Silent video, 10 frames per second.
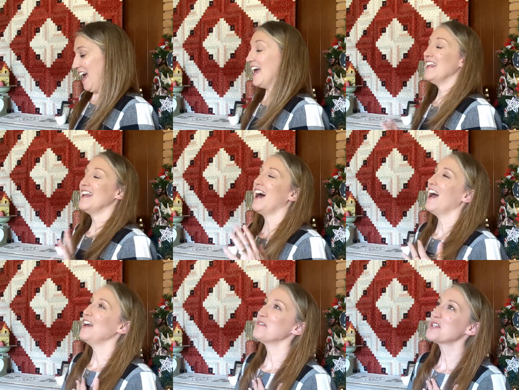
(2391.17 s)
And
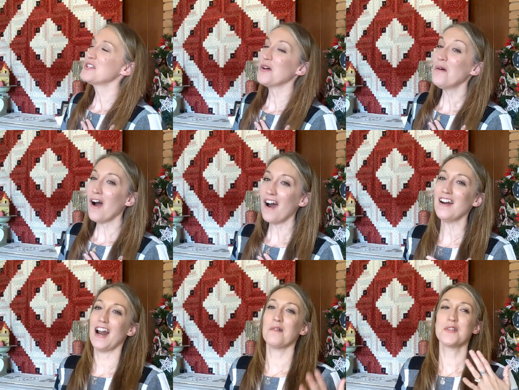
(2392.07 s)
it was so
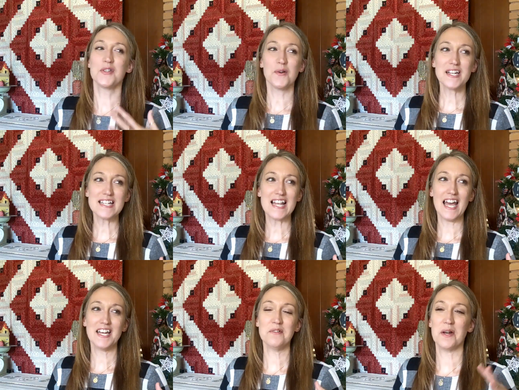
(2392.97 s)
hard. I was so
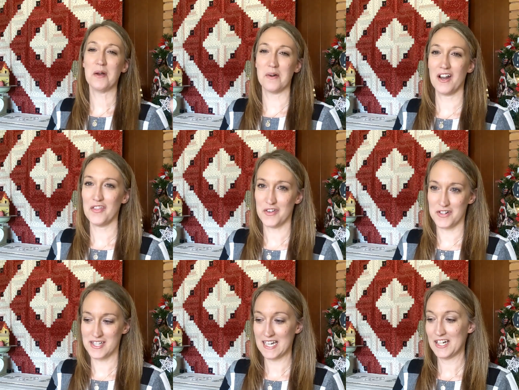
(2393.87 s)
excited when I went on
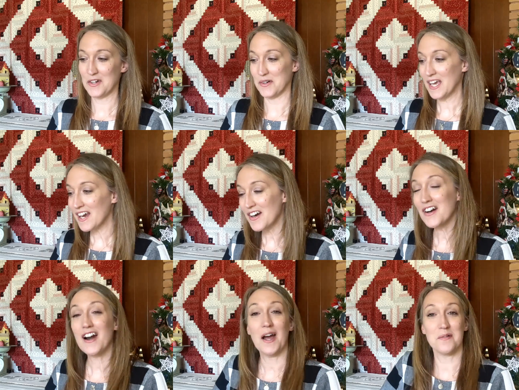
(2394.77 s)
Thursday to go get
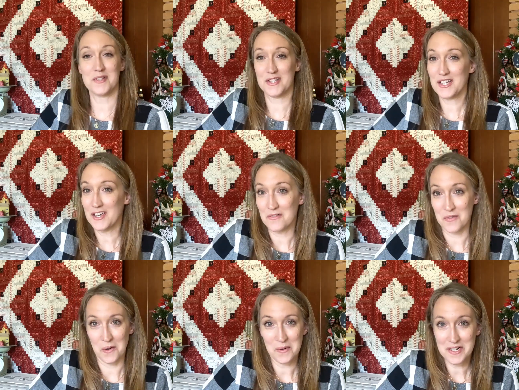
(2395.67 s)
her. I was looking
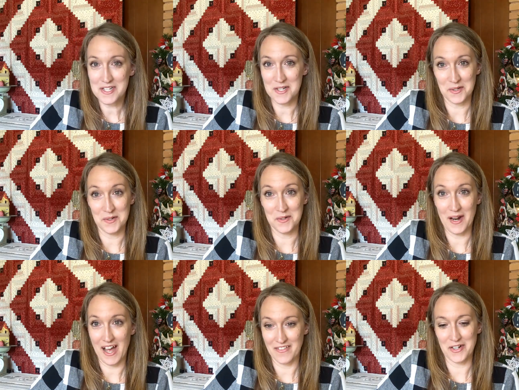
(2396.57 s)
forward
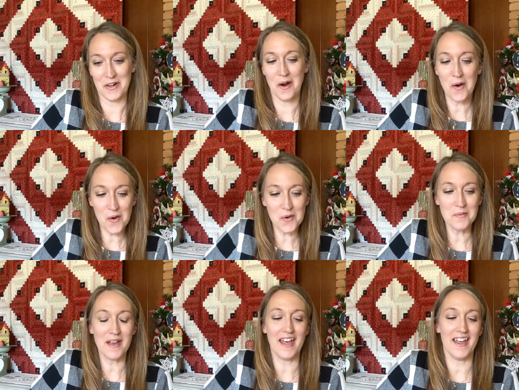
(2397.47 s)
to having her
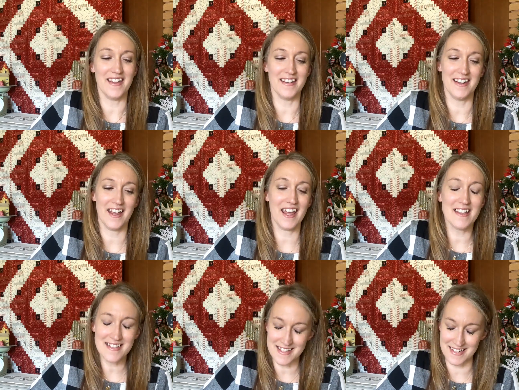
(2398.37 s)
home, and
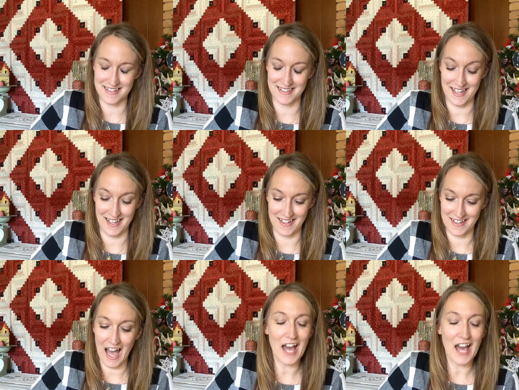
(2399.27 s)
instantly,